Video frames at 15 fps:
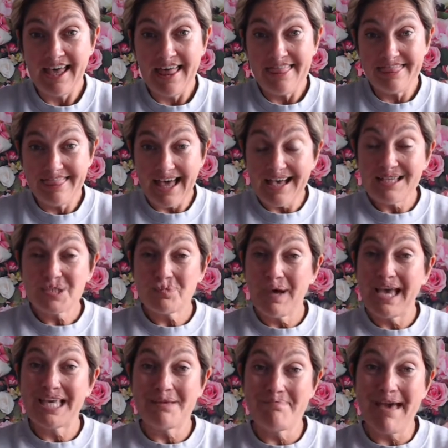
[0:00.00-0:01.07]
that's where
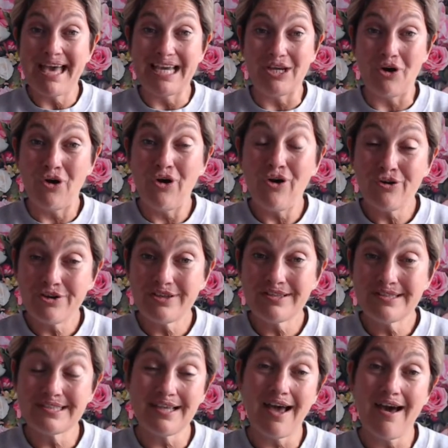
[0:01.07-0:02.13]
your main
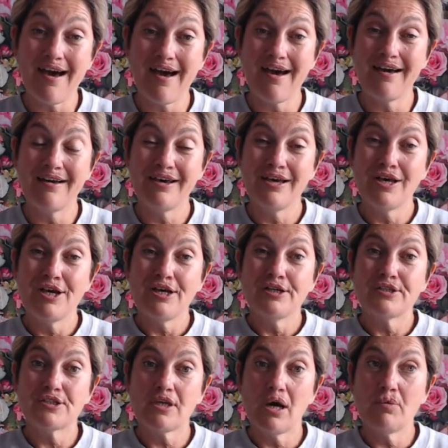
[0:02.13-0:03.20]
organs are.
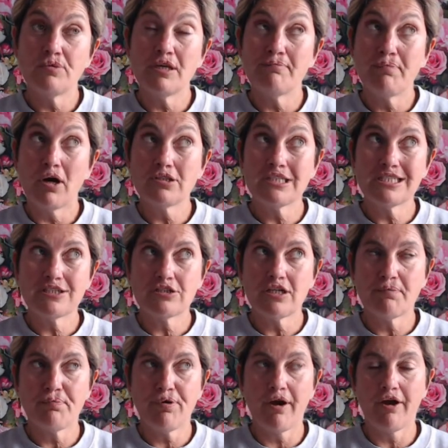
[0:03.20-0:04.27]
So your body's going to
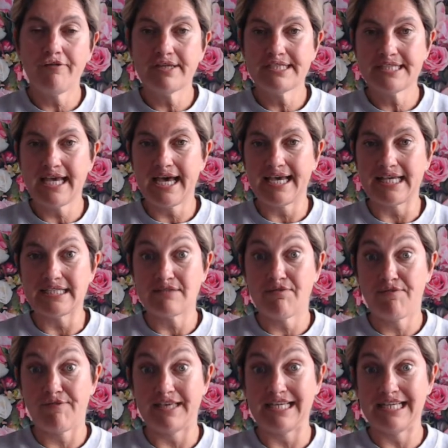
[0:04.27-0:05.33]
prioritize
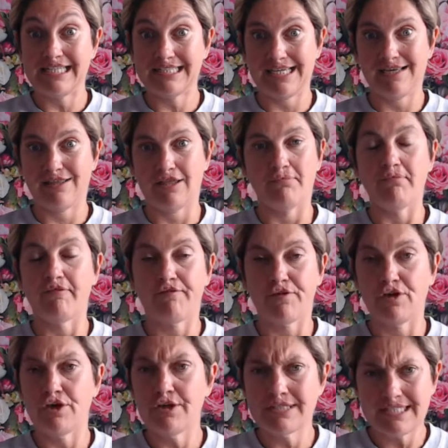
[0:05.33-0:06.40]
feeding them
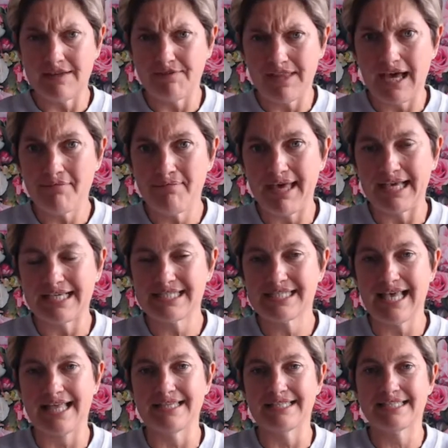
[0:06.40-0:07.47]
first, if that makes
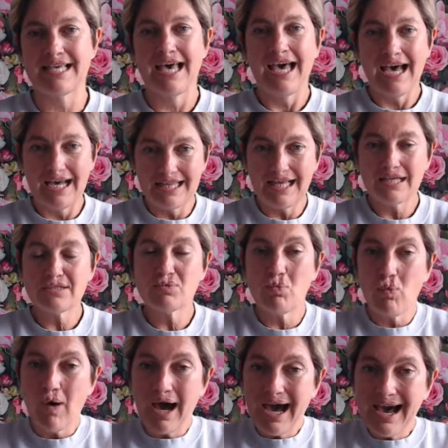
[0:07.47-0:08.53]
sense. And that's
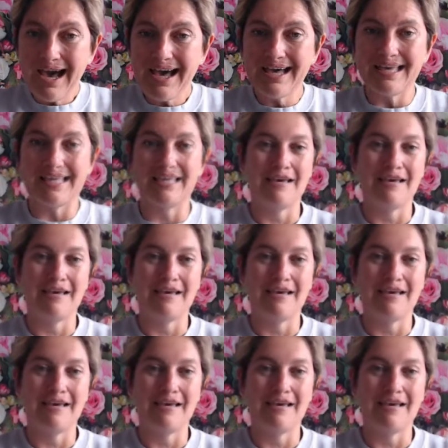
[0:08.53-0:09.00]
why